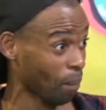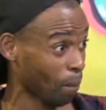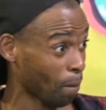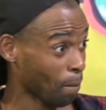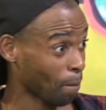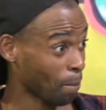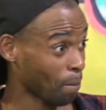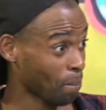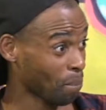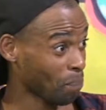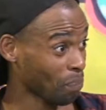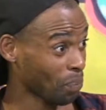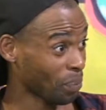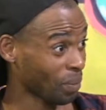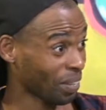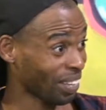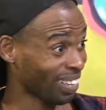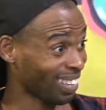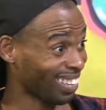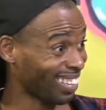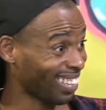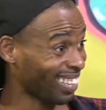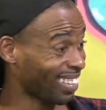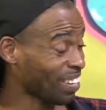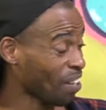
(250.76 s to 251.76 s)
definitely
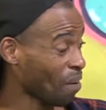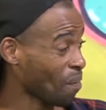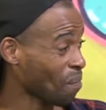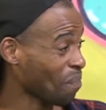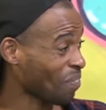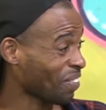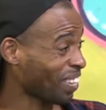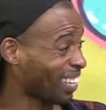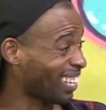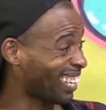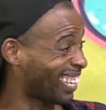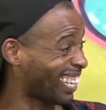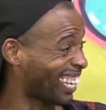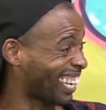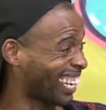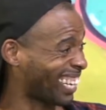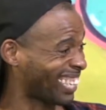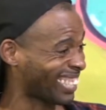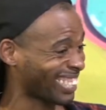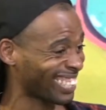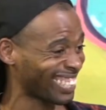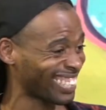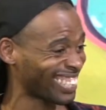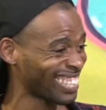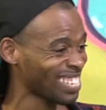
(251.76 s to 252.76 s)
drinking this.
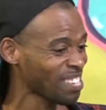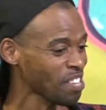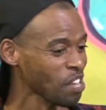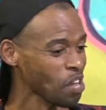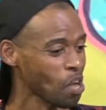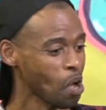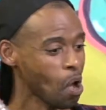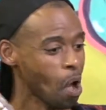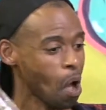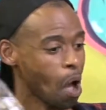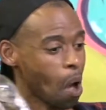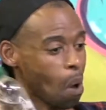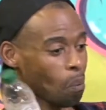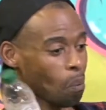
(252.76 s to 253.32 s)
Thank you so much.